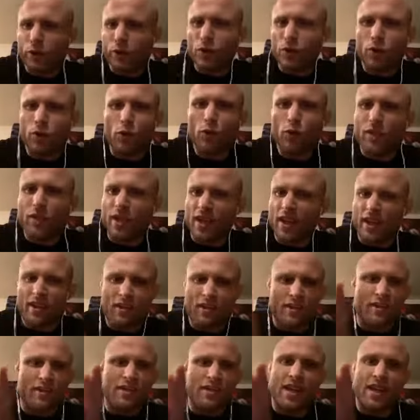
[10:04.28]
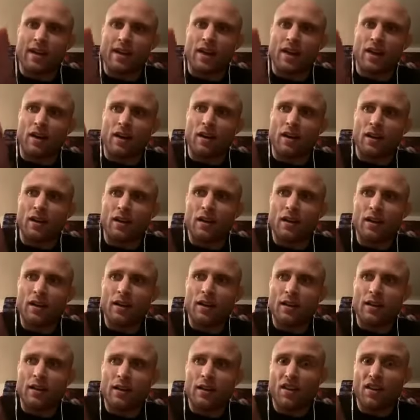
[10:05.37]
two things that are
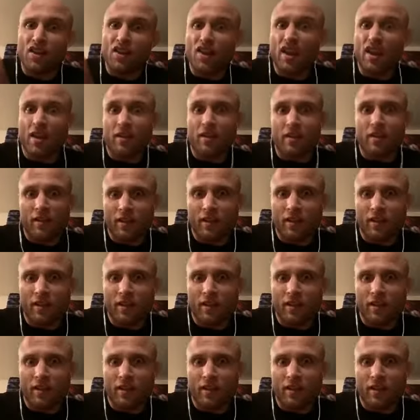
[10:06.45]
their